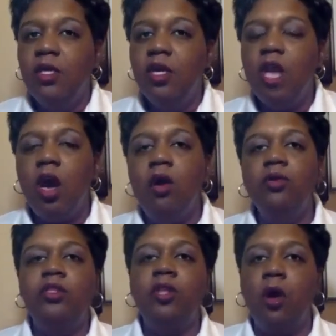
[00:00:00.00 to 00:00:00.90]
You know,
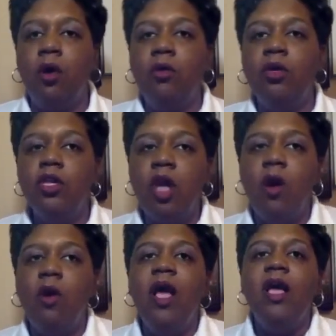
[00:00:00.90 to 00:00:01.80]
right. so you
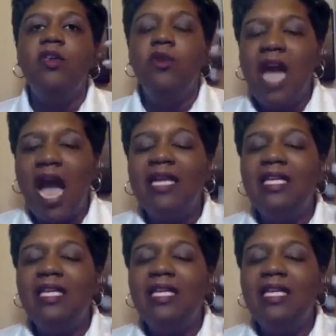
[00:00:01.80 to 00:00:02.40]
know, you got